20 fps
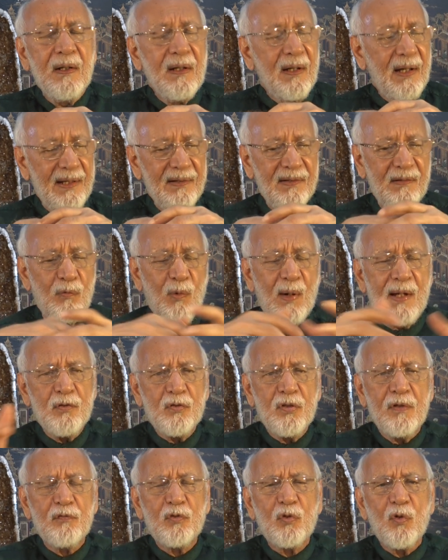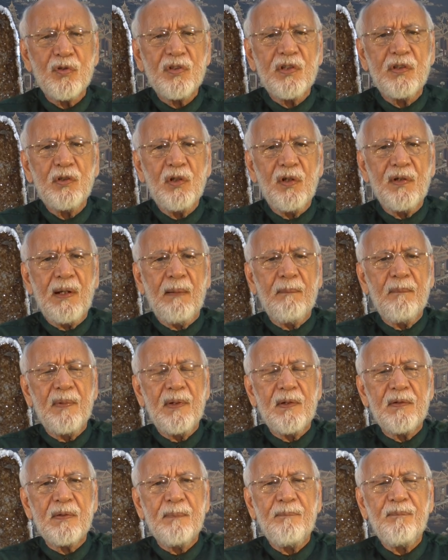And once you've chosen your
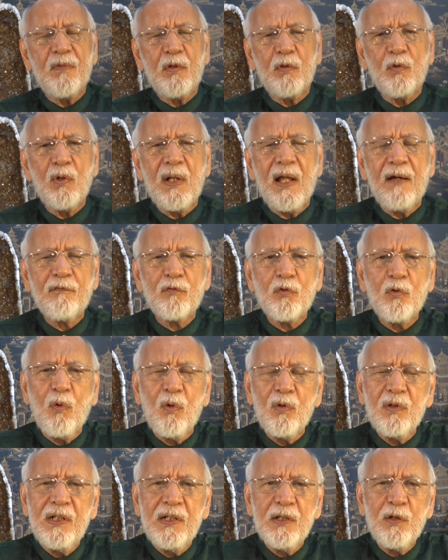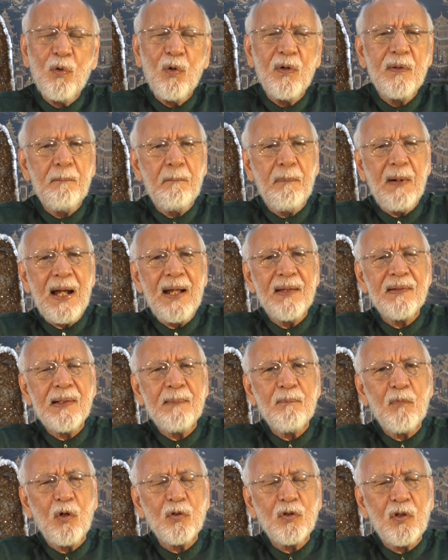numbers, you'll have to only go and buy
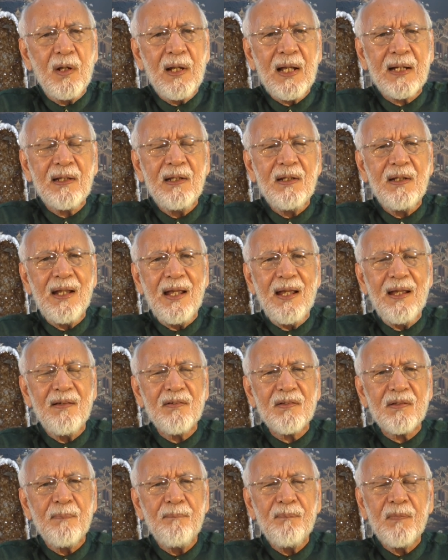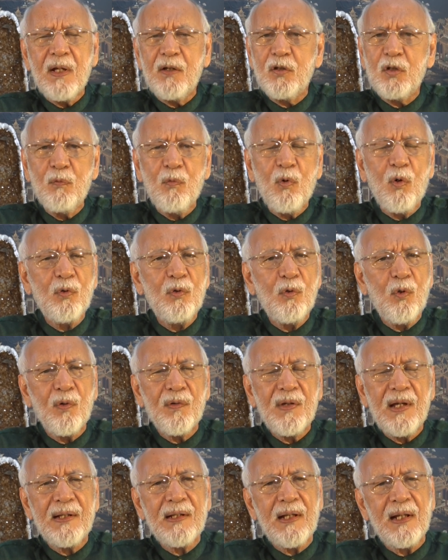them on your lucky days. And you won't know
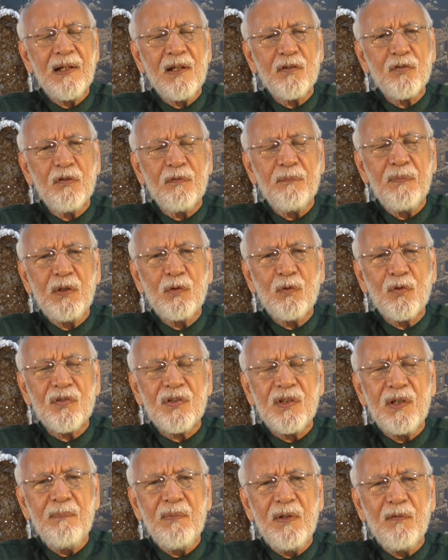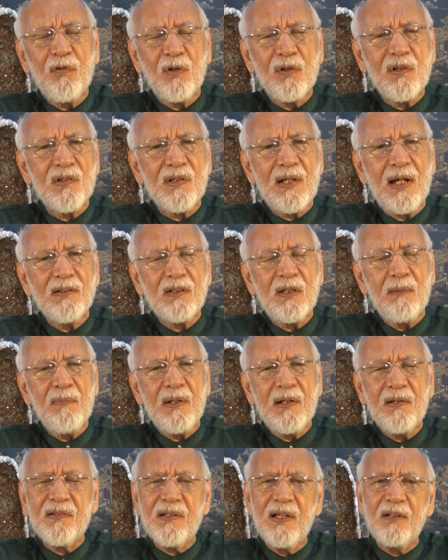that unless you've been to see me for this
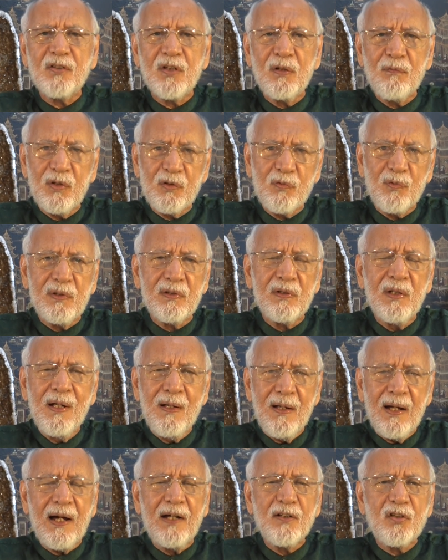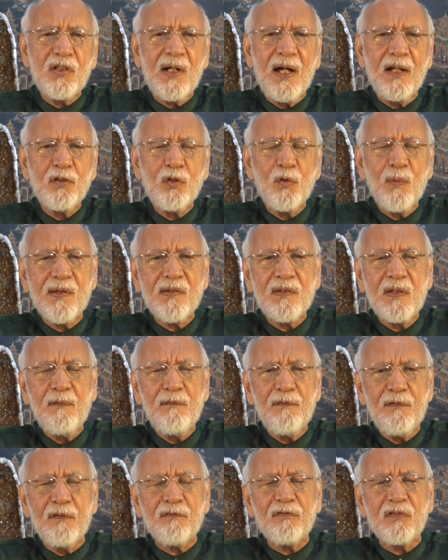90-minute session, which I charge USD
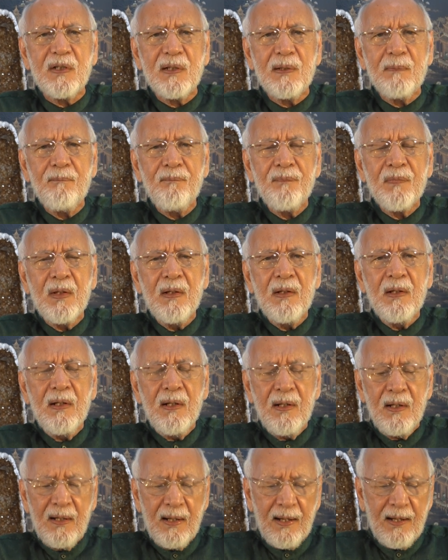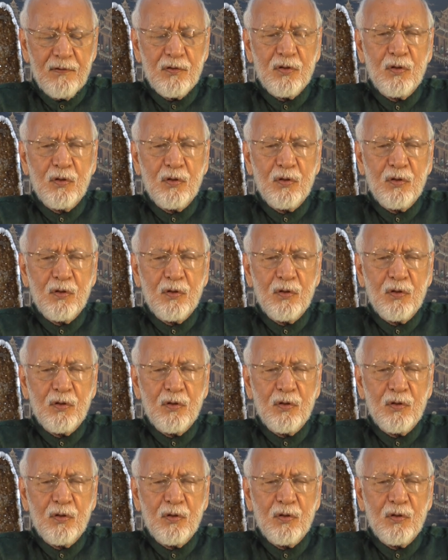50. And